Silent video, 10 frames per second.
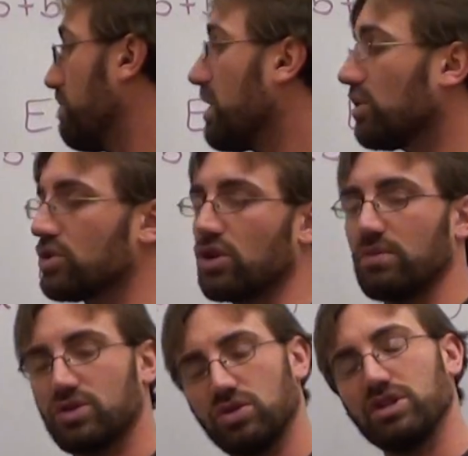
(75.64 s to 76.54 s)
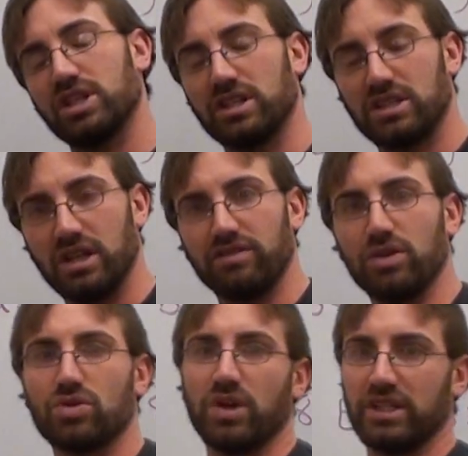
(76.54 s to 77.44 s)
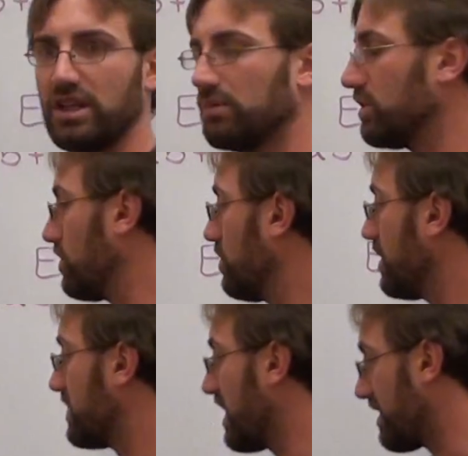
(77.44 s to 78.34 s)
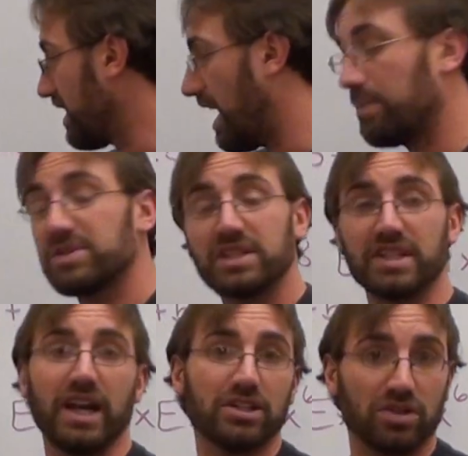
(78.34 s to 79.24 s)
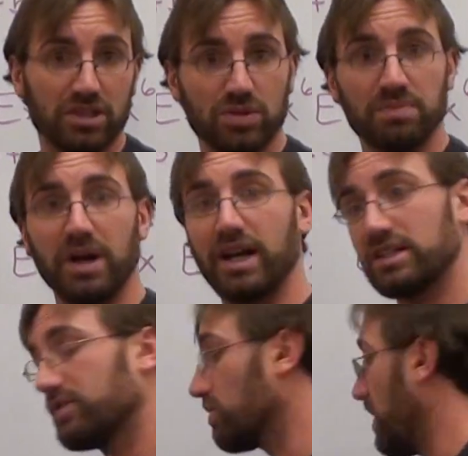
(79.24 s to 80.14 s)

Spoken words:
middle term, students get confused. What I tell them to do is take the opposite sign. So this was a positive, so